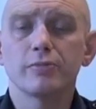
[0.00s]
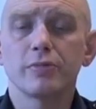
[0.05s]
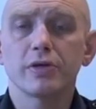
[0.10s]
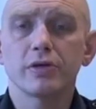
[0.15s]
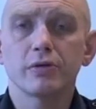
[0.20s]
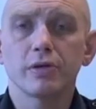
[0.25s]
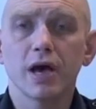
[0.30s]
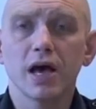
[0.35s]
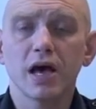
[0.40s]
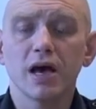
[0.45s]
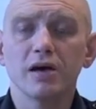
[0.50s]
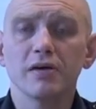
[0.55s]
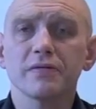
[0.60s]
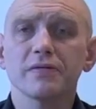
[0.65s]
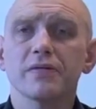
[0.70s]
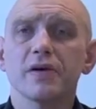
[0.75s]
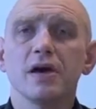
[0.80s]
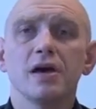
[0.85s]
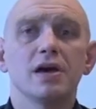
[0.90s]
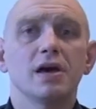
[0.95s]
that you
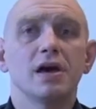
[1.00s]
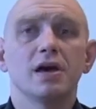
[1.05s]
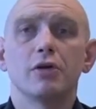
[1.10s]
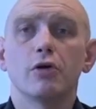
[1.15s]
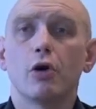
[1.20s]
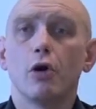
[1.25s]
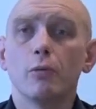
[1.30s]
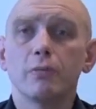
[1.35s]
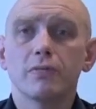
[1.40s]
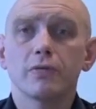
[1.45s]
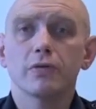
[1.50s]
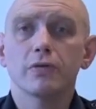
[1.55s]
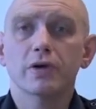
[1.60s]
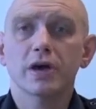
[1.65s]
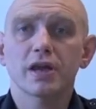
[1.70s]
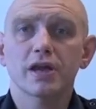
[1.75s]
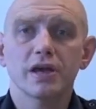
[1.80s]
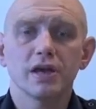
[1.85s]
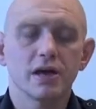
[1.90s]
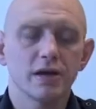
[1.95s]
have, and hopefully you
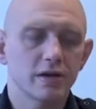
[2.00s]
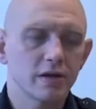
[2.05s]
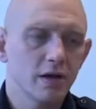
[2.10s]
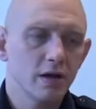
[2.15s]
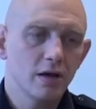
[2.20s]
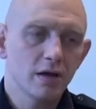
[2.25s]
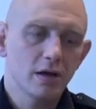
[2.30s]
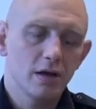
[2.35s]
get a hit.